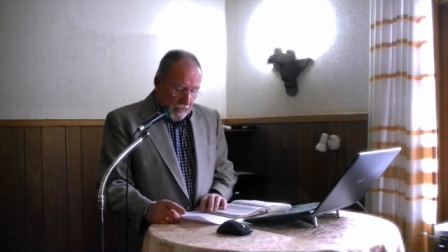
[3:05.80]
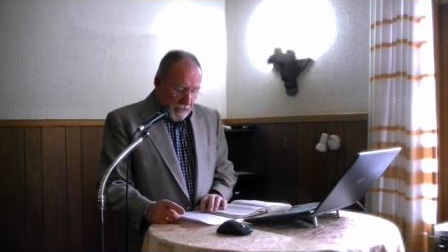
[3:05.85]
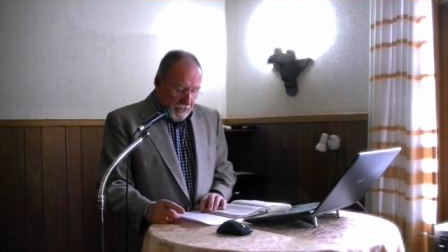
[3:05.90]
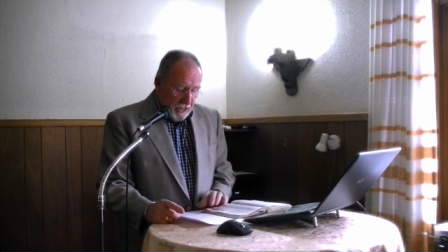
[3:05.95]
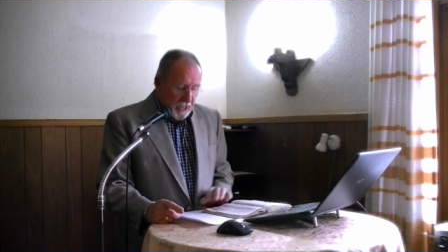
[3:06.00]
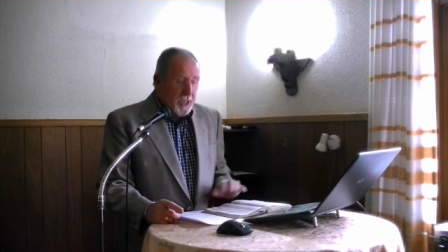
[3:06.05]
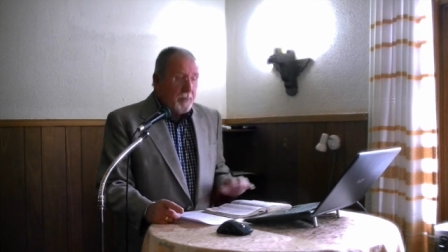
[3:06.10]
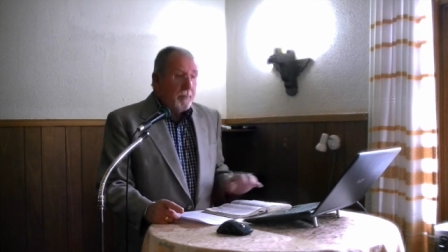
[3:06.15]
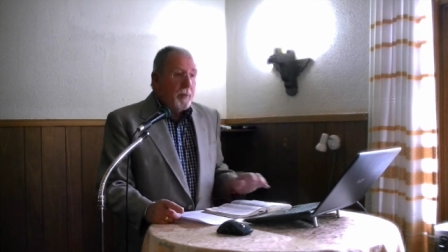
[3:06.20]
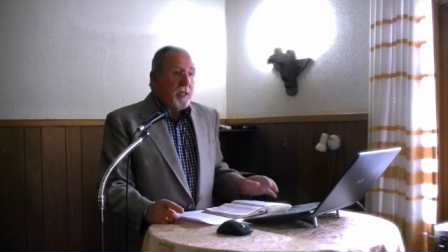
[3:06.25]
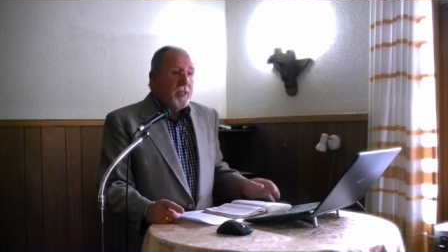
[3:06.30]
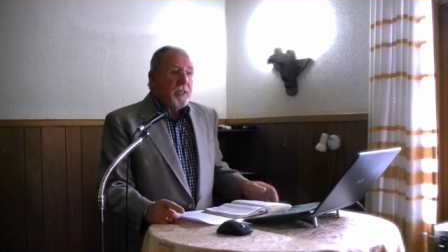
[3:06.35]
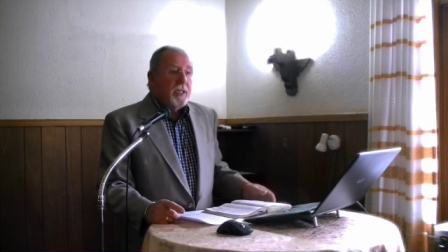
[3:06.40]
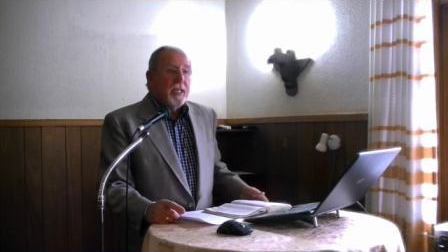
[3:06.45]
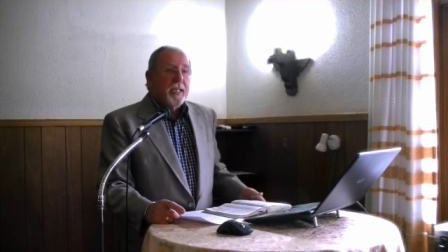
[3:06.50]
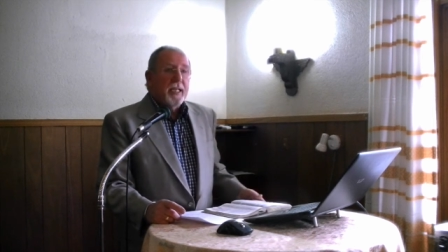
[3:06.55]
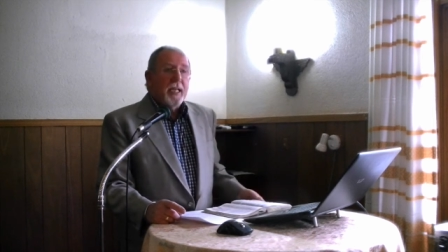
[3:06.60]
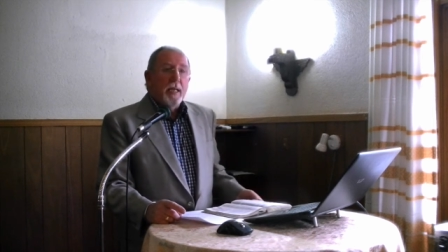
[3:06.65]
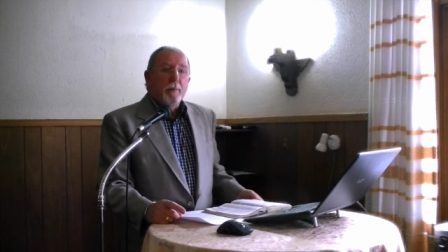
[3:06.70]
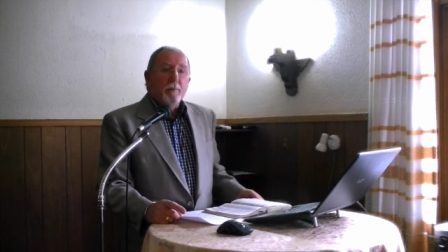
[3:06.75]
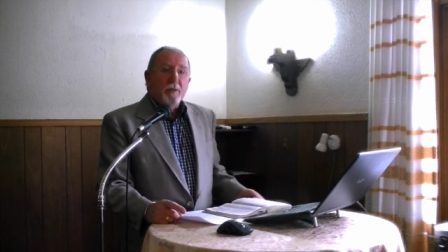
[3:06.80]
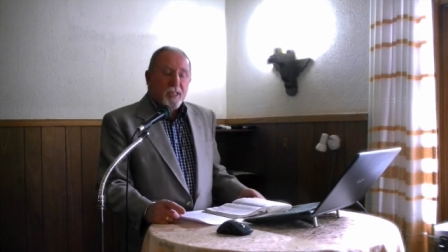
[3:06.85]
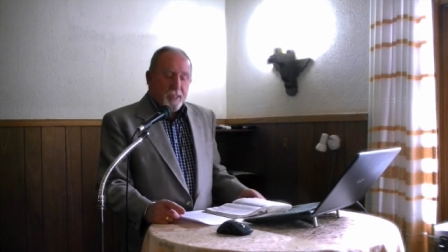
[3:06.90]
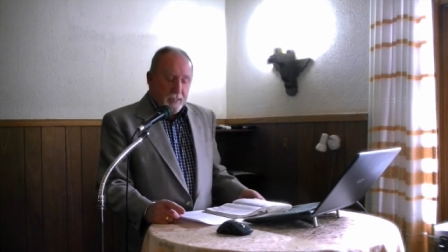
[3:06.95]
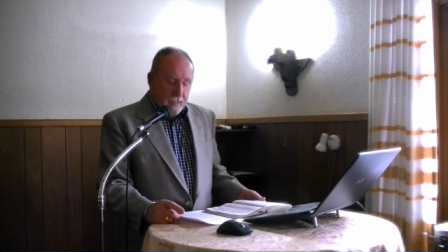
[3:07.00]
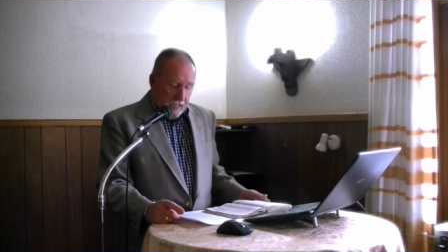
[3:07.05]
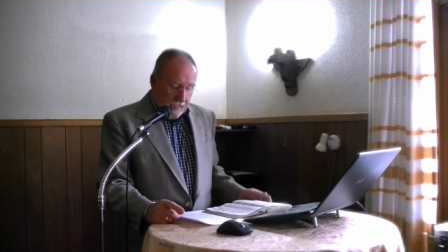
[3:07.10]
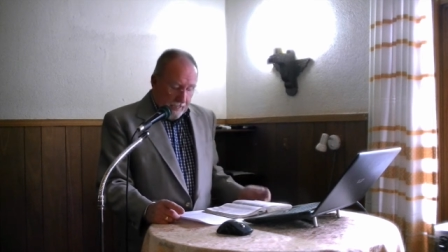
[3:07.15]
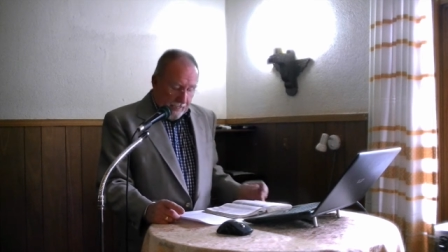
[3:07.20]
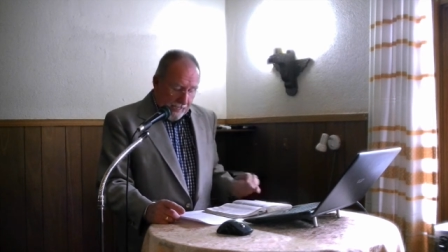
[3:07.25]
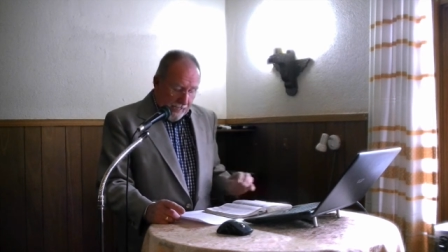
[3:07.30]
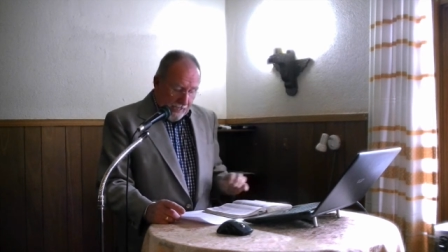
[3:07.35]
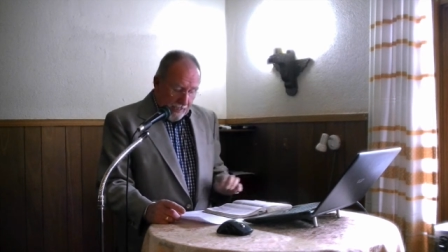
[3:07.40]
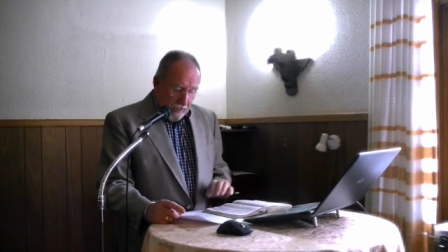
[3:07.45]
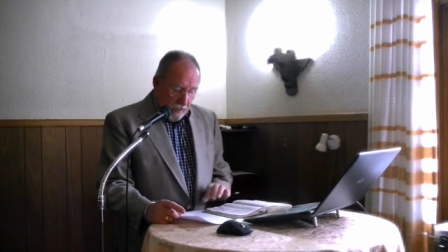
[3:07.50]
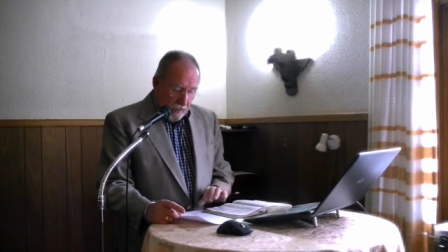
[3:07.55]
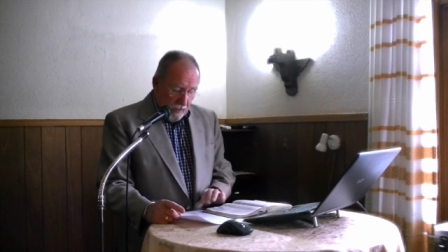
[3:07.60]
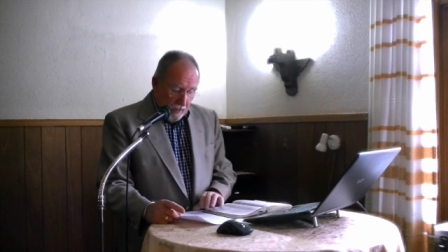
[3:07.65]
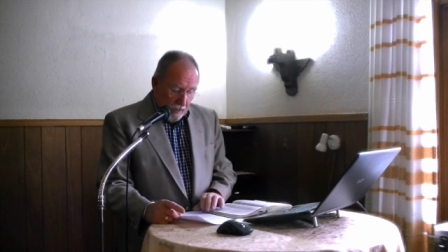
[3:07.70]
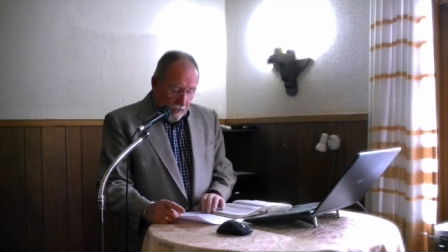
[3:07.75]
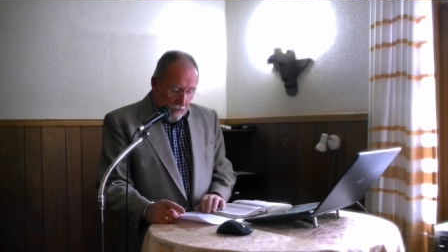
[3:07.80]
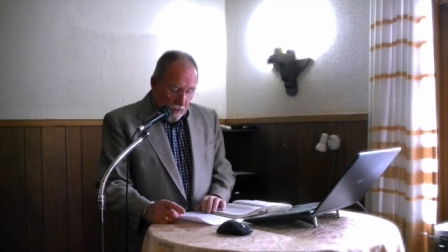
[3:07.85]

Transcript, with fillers: Discipline to keep studying